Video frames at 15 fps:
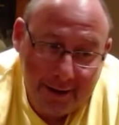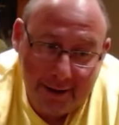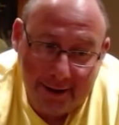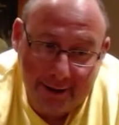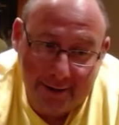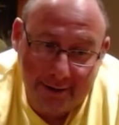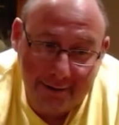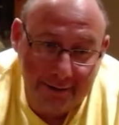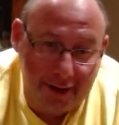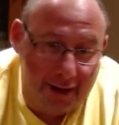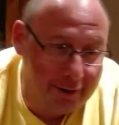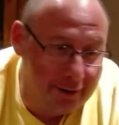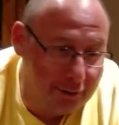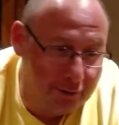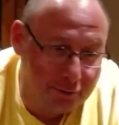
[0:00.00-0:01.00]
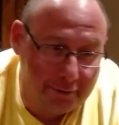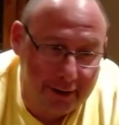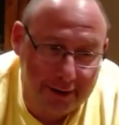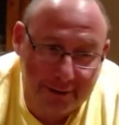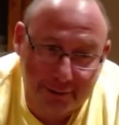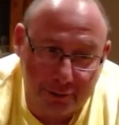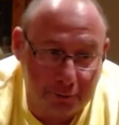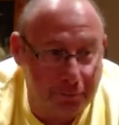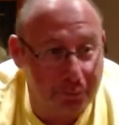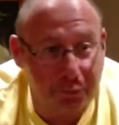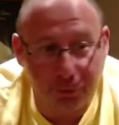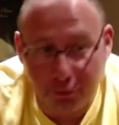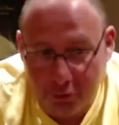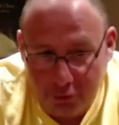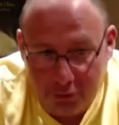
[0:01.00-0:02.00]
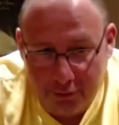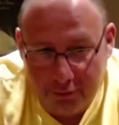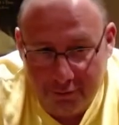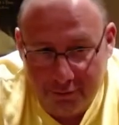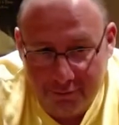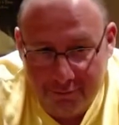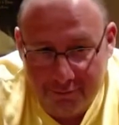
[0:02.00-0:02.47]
And a lot of those mics are brutal.